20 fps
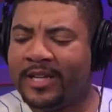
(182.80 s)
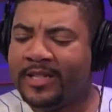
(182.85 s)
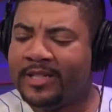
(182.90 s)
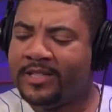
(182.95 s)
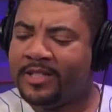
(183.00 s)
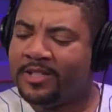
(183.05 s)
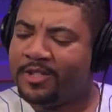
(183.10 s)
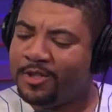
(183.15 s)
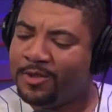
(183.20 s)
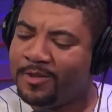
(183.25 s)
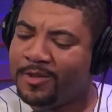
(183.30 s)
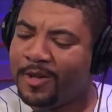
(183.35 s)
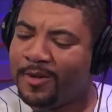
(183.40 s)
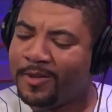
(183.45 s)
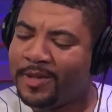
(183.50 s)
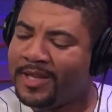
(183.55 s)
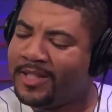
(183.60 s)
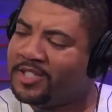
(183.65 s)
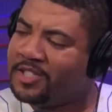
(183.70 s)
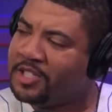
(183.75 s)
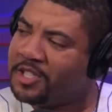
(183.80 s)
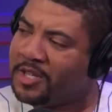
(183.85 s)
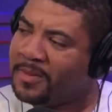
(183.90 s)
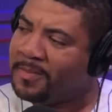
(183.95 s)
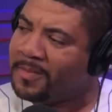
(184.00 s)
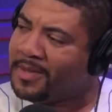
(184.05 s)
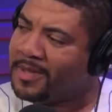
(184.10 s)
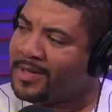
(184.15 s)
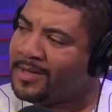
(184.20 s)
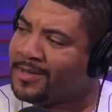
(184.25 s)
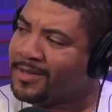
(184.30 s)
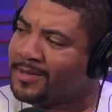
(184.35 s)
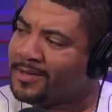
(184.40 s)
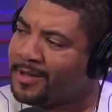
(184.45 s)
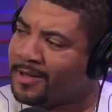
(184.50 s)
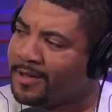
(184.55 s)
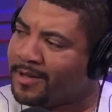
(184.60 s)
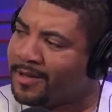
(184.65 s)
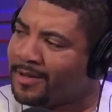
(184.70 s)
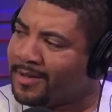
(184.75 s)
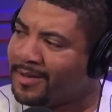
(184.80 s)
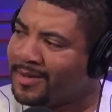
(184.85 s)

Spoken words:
did you know that gypped is a slur?